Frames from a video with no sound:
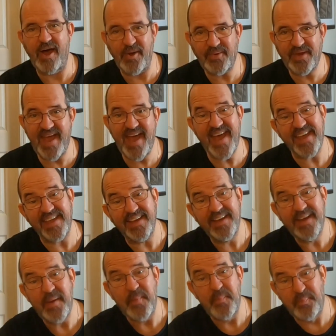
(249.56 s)

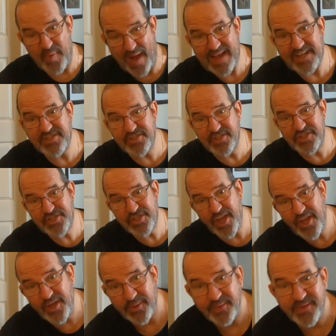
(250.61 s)
Okay, back to the
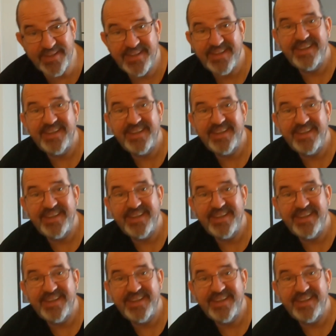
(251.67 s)
show.